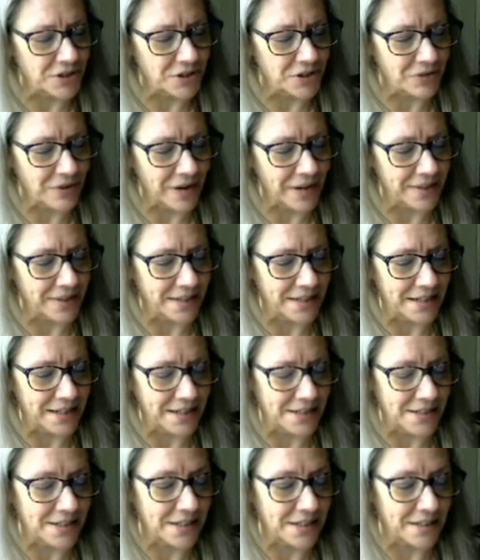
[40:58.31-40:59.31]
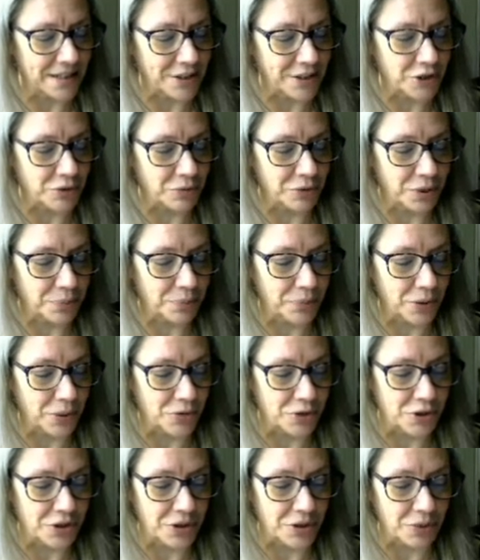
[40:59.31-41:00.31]
strength, and an intellectual
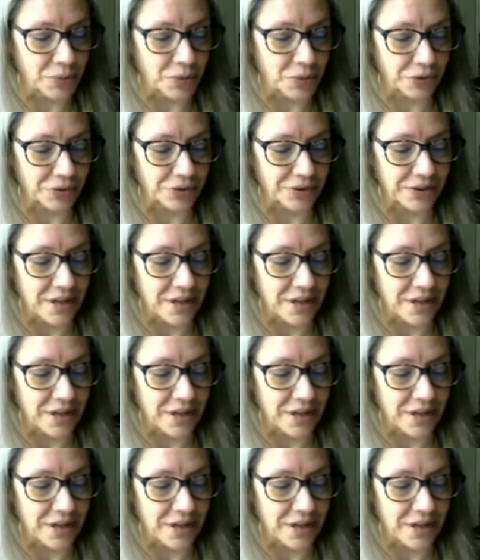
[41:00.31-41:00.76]
approach to the world.